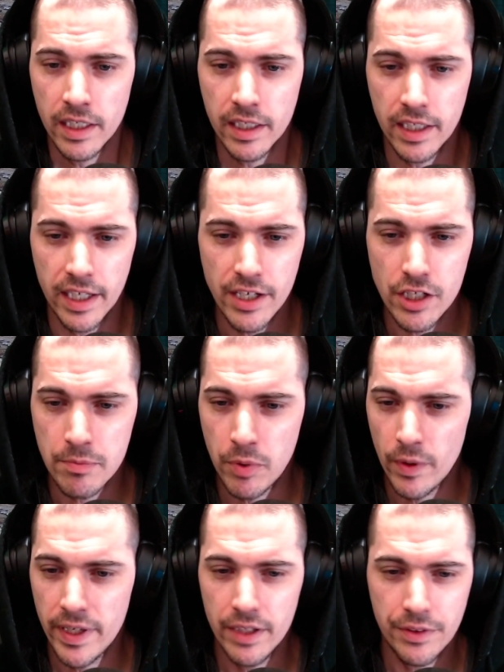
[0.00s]
Can I just
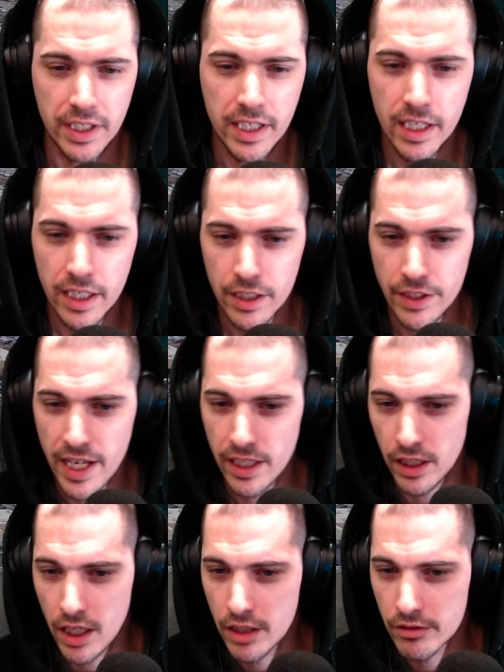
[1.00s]
point out the cut on that
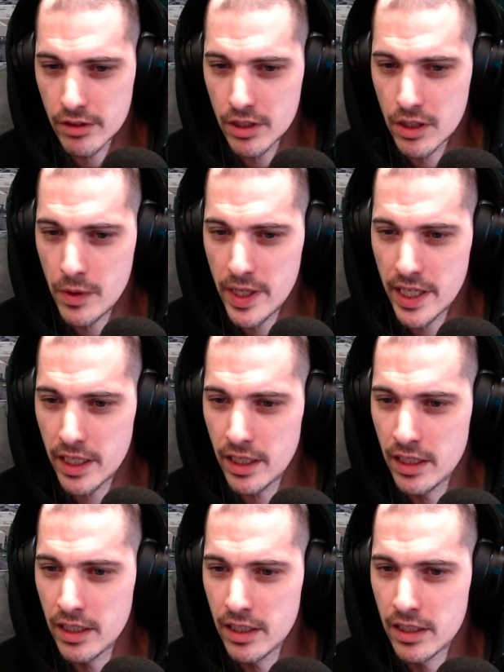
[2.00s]
lawn real quick?
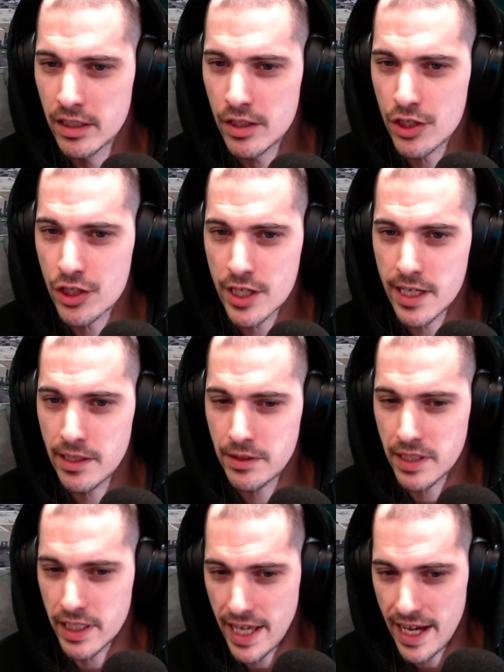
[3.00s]
Shout out
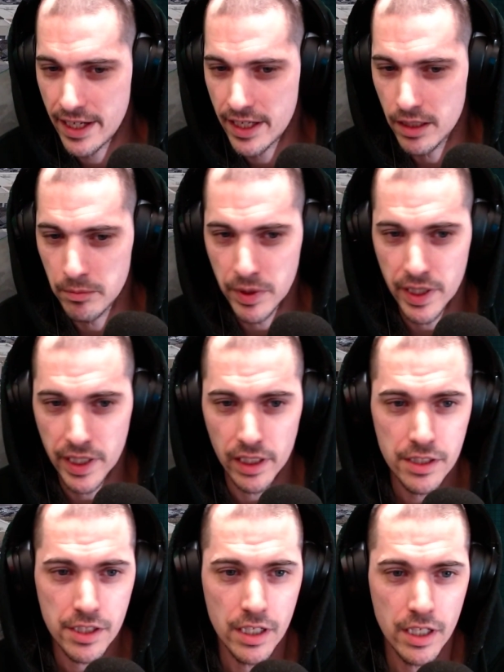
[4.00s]
to that company.
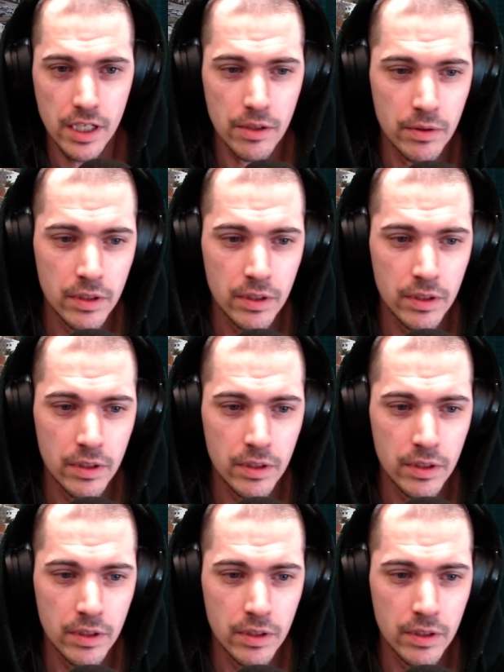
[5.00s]
Let's go.